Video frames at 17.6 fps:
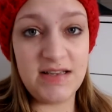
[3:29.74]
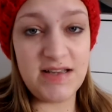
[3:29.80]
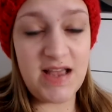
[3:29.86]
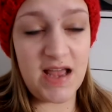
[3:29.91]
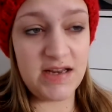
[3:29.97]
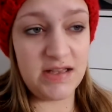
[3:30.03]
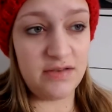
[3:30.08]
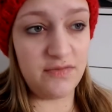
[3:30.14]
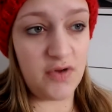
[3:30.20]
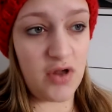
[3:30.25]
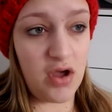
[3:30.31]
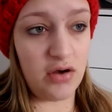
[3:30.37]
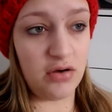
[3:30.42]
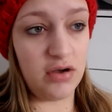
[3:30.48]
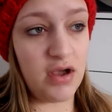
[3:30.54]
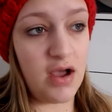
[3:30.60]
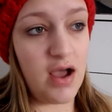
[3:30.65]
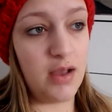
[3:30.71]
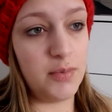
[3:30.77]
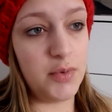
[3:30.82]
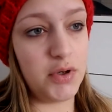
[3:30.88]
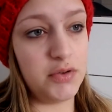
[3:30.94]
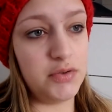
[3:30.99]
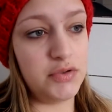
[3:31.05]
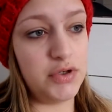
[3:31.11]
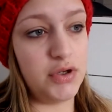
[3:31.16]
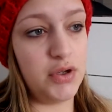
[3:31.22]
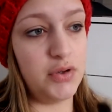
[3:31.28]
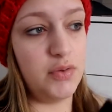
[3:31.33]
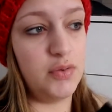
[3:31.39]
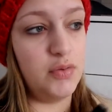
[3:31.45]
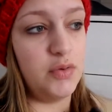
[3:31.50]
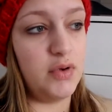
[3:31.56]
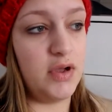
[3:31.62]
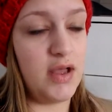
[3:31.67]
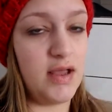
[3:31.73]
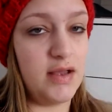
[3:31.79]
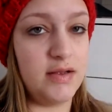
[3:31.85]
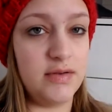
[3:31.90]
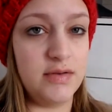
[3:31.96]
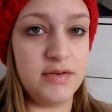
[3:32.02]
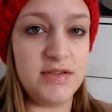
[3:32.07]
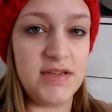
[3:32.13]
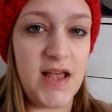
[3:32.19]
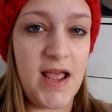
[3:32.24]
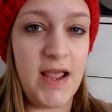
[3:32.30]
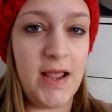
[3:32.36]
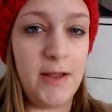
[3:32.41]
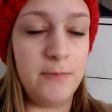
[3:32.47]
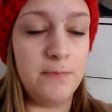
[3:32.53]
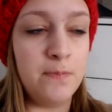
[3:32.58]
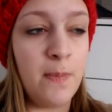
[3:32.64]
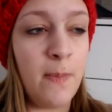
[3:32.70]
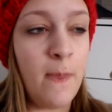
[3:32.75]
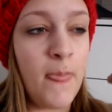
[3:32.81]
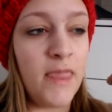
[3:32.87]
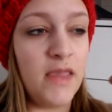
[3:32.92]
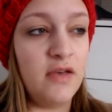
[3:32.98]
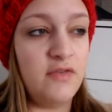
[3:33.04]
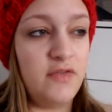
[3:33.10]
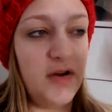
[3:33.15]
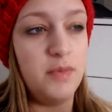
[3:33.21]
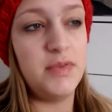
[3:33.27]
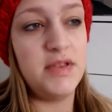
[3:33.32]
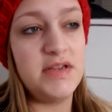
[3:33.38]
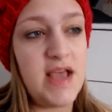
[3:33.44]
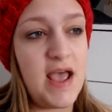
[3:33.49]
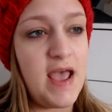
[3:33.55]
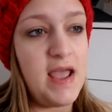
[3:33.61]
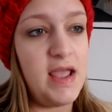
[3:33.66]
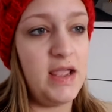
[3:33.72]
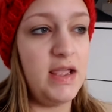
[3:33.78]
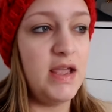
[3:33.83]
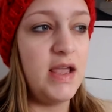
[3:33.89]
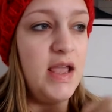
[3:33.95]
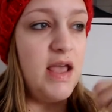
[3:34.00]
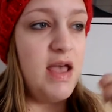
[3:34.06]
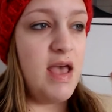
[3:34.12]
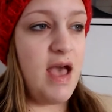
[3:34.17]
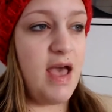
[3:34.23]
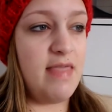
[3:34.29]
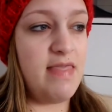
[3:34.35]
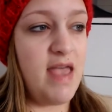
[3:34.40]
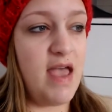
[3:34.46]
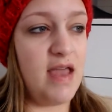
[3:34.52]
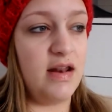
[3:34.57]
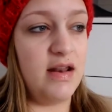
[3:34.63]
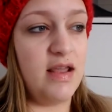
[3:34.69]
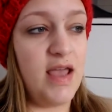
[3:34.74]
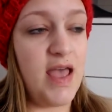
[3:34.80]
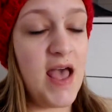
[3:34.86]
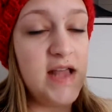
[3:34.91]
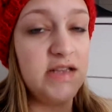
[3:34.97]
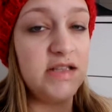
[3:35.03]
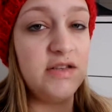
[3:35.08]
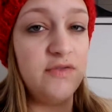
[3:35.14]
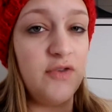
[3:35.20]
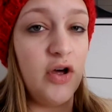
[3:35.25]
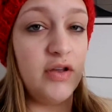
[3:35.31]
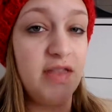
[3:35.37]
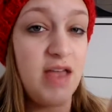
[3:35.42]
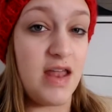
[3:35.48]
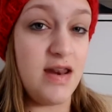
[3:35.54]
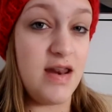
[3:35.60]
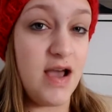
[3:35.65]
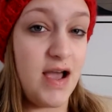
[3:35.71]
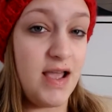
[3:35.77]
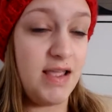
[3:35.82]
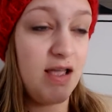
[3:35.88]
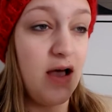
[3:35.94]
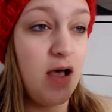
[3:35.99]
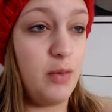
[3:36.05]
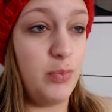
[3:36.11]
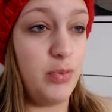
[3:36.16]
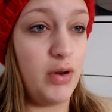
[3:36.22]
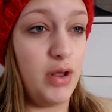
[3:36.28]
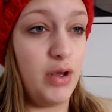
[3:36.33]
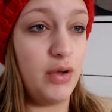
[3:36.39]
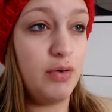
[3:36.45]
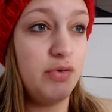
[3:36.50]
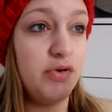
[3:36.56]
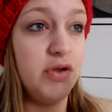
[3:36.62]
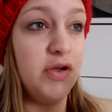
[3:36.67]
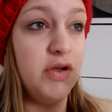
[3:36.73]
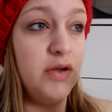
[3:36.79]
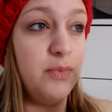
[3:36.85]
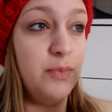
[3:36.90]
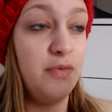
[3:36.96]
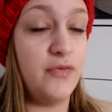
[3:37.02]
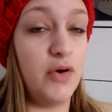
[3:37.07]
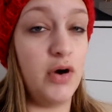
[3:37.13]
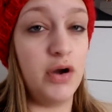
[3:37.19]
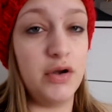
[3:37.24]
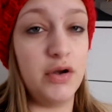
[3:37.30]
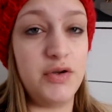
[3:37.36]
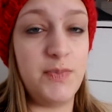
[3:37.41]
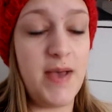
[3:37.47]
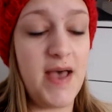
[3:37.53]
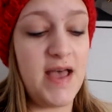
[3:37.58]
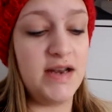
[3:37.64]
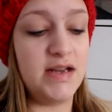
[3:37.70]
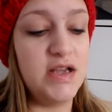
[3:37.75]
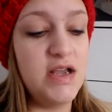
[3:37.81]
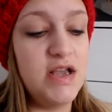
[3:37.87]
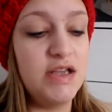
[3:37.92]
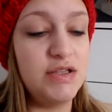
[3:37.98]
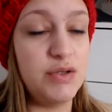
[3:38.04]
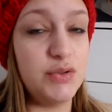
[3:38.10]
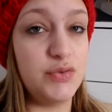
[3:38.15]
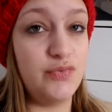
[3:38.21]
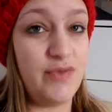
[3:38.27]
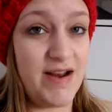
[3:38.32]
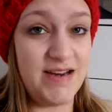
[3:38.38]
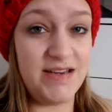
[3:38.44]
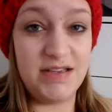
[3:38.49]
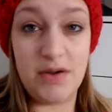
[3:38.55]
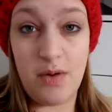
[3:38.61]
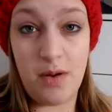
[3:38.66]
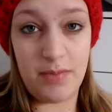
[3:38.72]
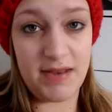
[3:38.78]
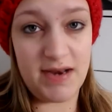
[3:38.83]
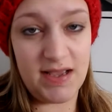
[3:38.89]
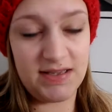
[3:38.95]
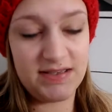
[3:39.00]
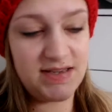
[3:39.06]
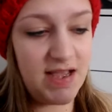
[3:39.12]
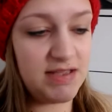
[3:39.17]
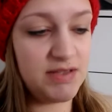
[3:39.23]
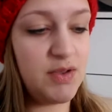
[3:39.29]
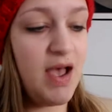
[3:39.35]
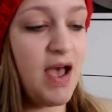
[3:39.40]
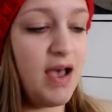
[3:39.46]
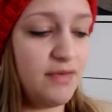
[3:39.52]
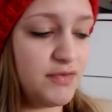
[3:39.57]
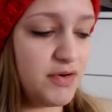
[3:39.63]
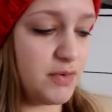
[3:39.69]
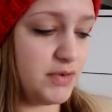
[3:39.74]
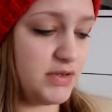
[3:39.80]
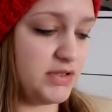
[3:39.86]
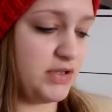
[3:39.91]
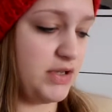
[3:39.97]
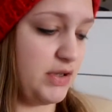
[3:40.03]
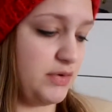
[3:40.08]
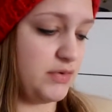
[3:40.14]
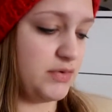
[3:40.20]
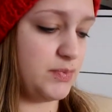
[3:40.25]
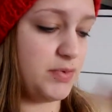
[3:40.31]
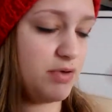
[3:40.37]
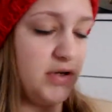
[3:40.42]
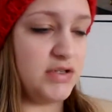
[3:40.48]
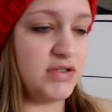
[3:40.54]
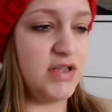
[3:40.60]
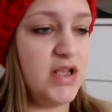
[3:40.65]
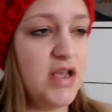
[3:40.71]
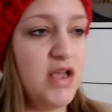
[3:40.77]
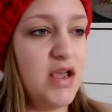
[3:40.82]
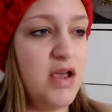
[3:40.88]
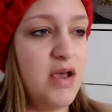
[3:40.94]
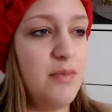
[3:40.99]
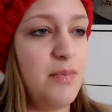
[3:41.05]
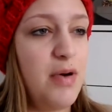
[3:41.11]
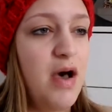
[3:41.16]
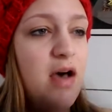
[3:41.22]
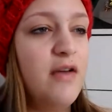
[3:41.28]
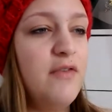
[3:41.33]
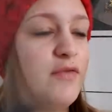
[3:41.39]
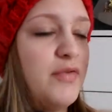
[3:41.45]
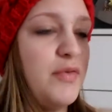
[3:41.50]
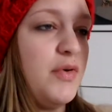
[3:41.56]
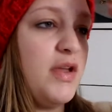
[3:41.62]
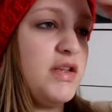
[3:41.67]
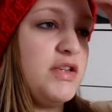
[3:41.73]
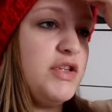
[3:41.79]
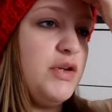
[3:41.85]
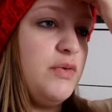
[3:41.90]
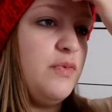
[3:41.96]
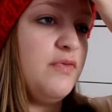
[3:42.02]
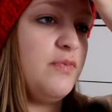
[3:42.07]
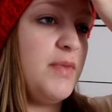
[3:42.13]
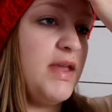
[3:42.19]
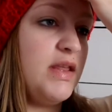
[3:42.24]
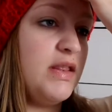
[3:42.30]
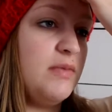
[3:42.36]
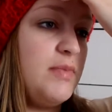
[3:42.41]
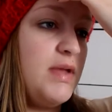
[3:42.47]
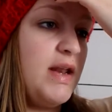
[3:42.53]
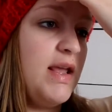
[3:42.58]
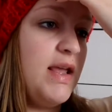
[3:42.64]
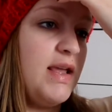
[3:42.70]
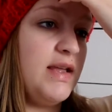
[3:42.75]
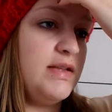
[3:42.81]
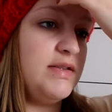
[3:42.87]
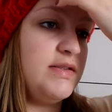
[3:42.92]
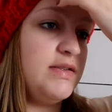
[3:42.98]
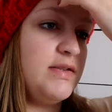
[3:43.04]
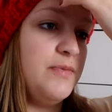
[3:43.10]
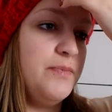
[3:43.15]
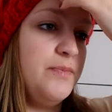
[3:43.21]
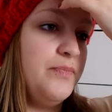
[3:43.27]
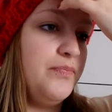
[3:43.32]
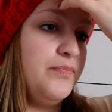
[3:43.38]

day to edit the vlog, I'm going to say film the day and then edit the vlog that night, upload before I go to bed so it's ready to go up the next day. So I have no excuse because part of the issue with me at the minute is